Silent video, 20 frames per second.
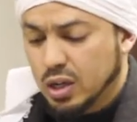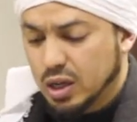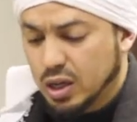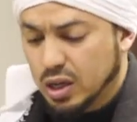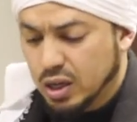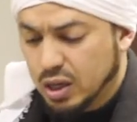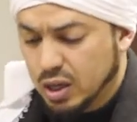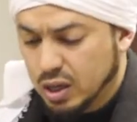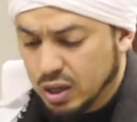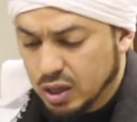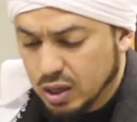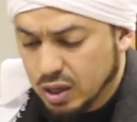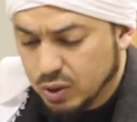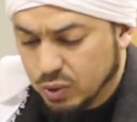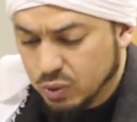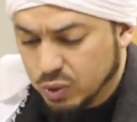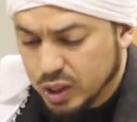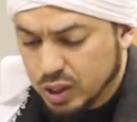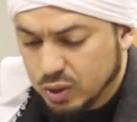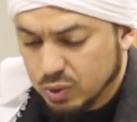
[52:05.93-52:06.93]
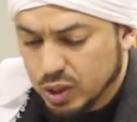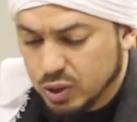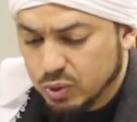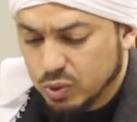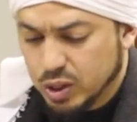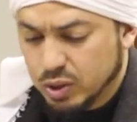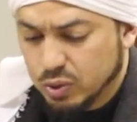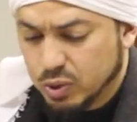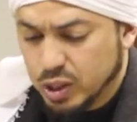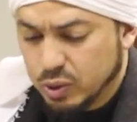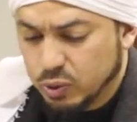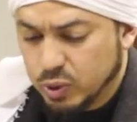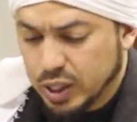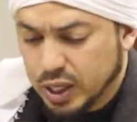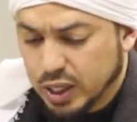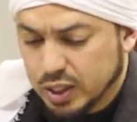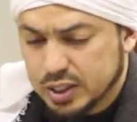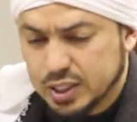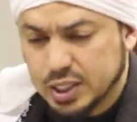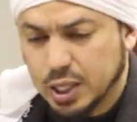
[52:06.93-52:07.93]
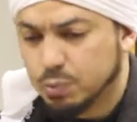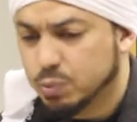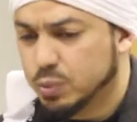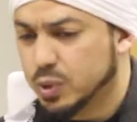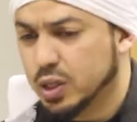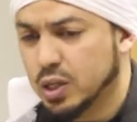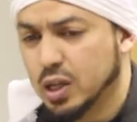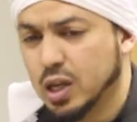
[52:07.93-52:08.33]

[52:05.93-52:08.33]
uh, we, we, we, we accept